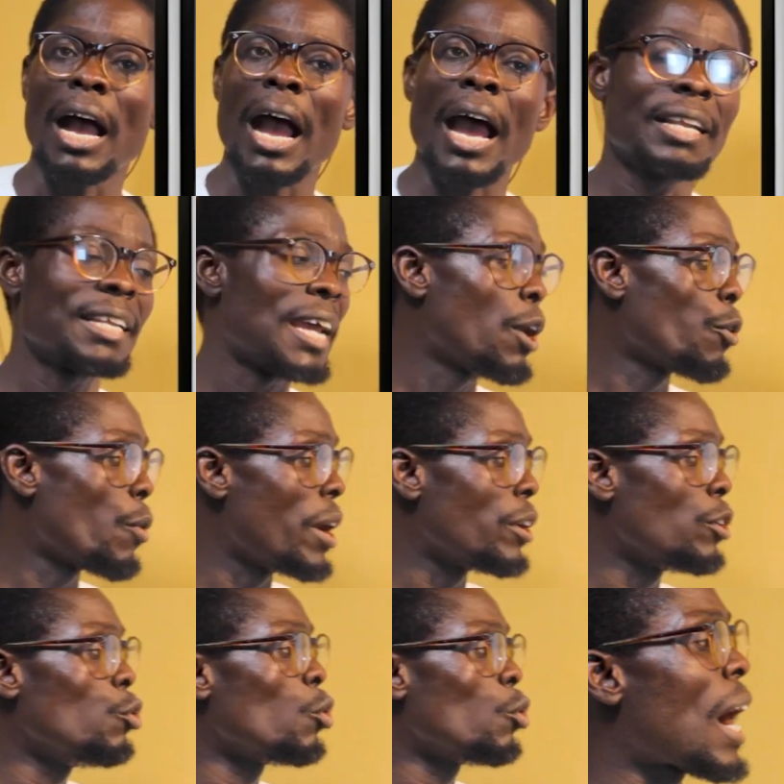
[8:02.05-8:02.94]
And then when
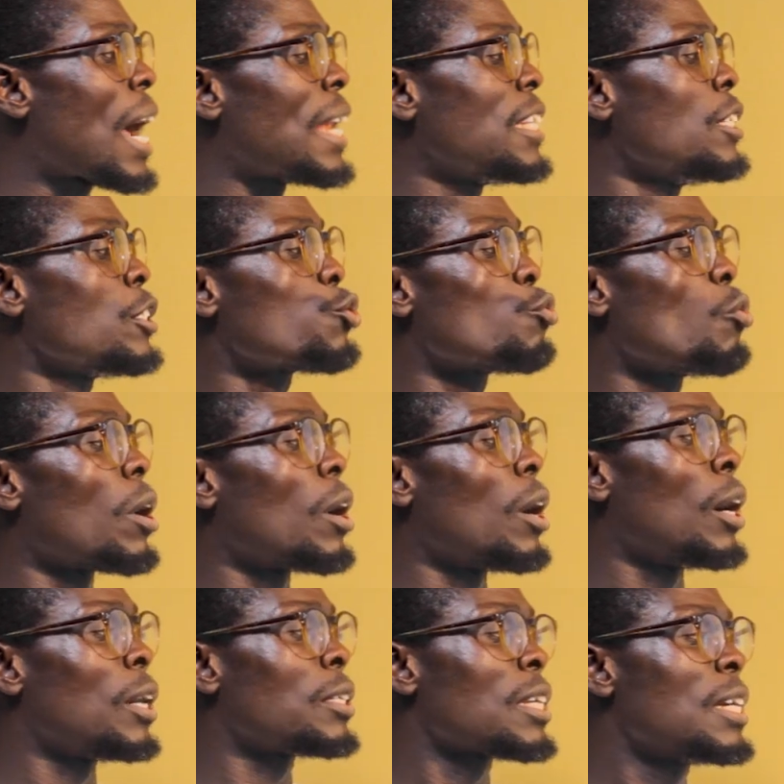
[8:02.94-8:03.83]
you at this
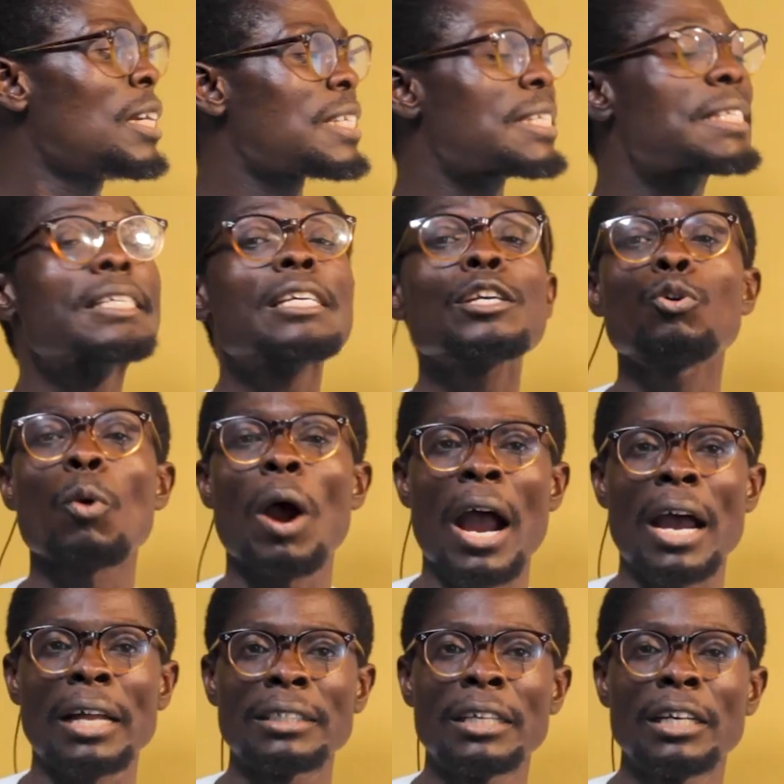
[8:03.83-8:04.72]
word,
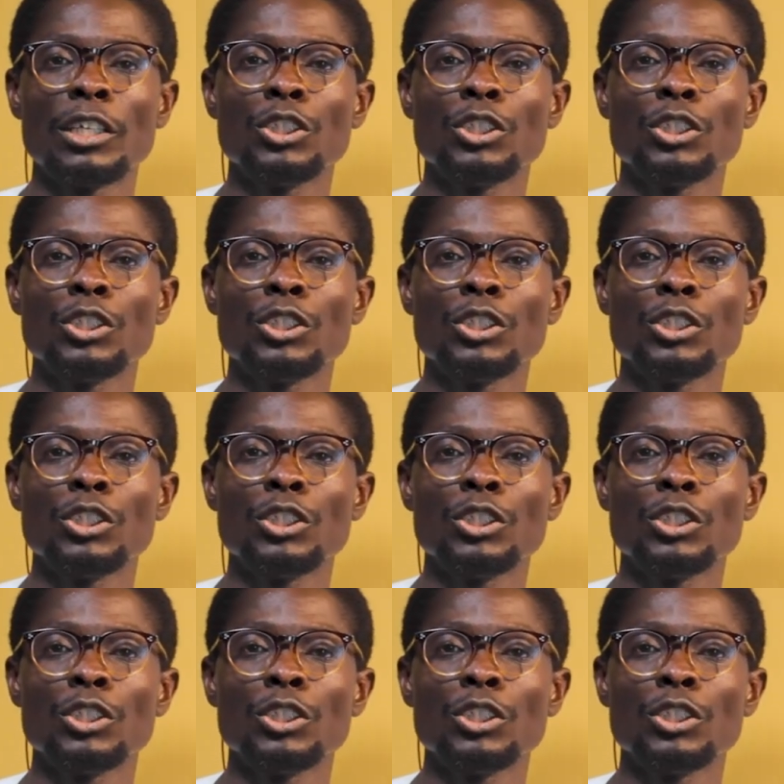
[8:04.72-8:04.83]
Schwann,